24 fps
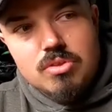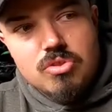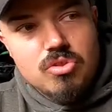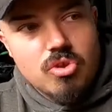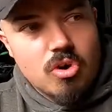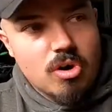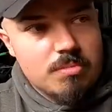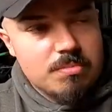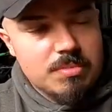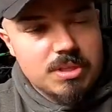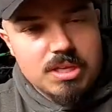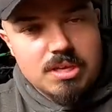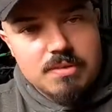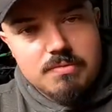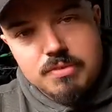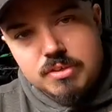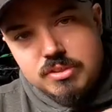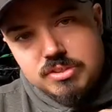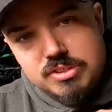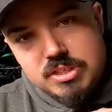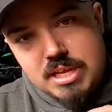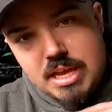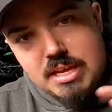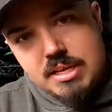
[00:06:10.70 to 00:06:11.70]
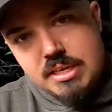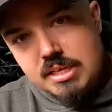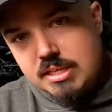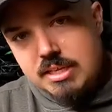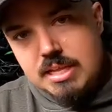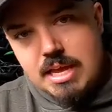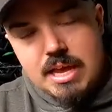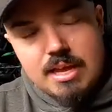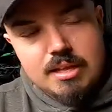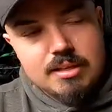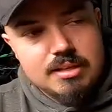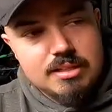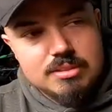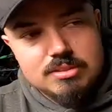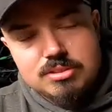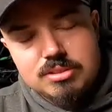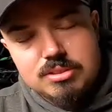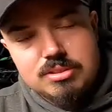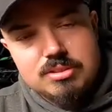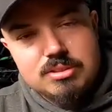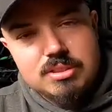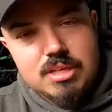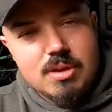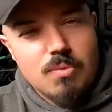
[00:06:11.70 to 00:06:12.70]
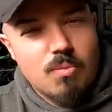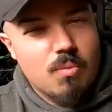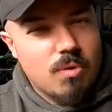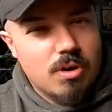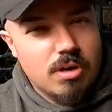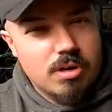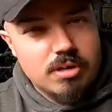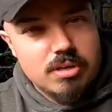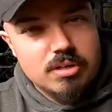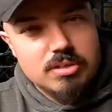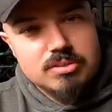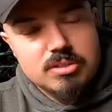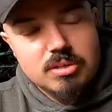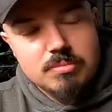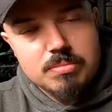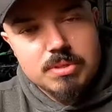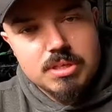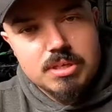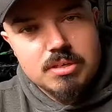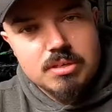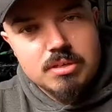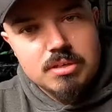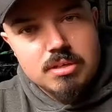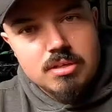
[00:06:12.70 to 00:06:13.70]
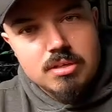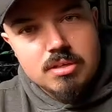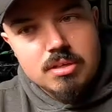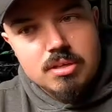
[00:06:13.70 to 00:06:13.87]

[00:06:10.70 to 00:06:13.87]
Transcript: normally if you're sanding down, let's just say wood or something,